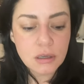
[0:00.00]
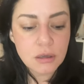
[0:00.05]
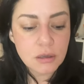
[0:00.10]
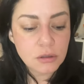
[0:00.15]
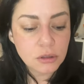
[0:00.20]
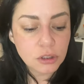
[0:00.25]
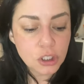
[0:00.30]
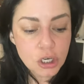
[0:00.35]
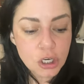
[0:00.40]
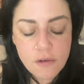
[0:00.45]

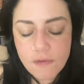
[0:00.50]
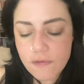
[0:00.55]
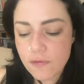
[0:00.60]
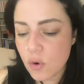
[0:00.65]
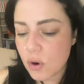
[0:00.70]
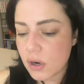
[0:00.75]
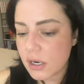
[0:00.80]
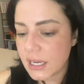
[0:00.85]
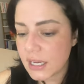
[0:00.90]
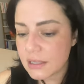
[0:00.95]
look
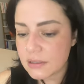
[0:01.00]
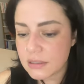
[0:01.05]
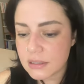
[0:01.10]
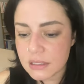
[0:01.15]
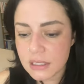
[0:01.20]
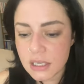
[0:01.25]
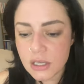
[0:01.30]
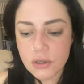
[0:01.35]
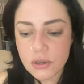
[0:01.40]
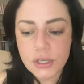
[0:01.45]
for, get
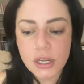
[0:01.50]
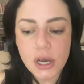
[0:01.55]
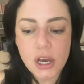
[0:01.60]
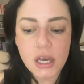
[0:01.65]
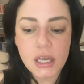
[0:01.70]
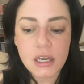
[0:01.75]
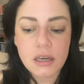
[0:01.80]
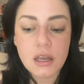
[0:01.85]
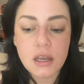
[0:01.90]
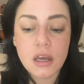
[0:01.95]
skilled
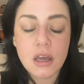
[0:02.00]
on.